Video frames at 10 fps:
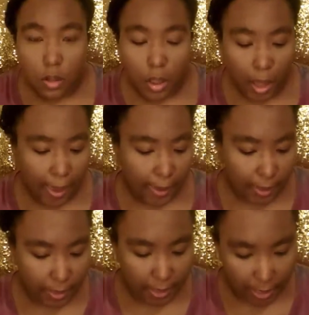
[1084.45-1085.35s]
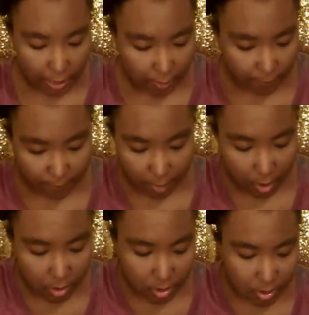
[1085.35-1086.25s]
Like,
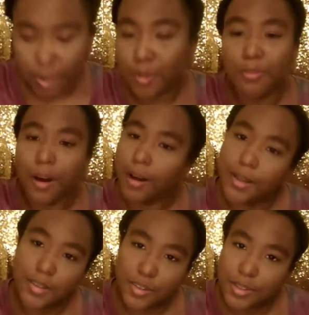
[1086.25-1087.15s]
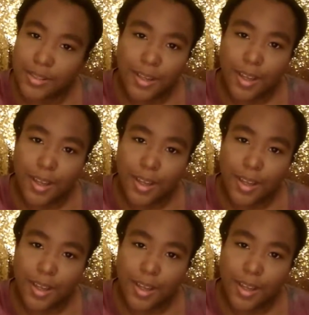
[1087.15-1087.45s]
it's just too much.